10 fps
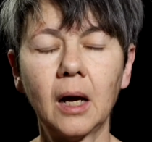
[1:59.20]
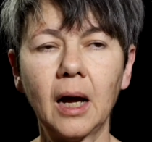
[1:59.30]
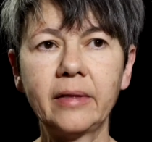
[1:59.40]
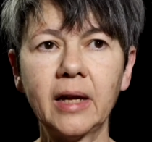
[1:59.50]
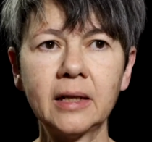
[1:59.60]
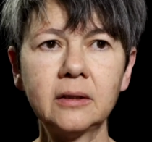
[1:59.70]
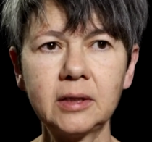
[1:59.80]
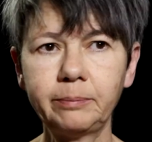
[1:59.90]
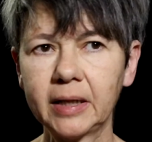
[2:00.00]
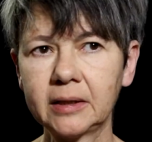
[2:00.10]
And then
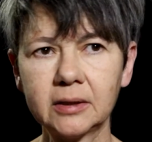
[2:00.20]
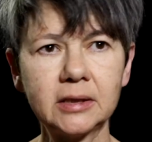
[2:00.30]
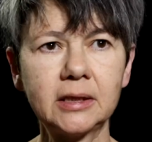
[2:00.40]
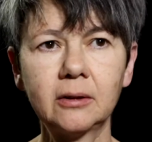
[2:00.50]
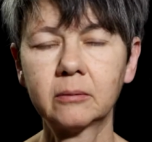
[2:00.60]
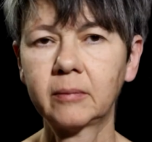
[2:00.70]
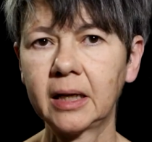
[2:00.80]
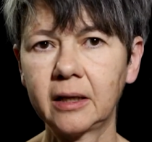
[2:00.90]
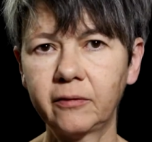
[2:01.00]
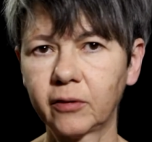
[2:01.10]
dependency on
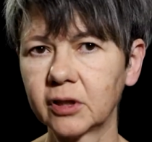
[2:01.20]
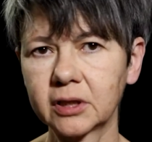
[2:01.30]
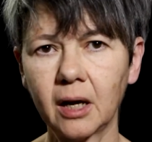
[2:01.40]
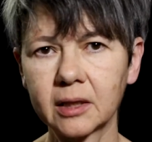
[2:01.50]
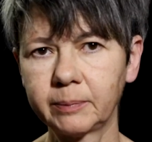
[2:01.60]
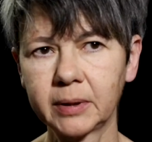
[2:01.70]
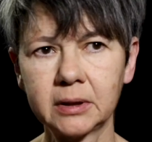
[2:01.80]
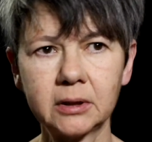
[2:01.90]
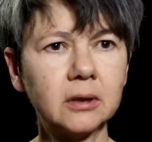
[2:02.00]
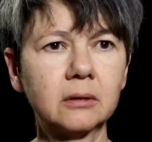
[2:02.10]
my first
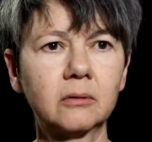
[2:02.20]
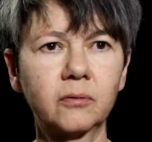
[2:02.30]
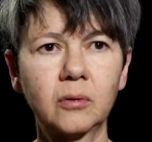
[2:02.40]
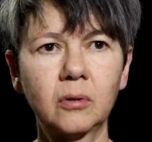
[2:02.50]
husband, of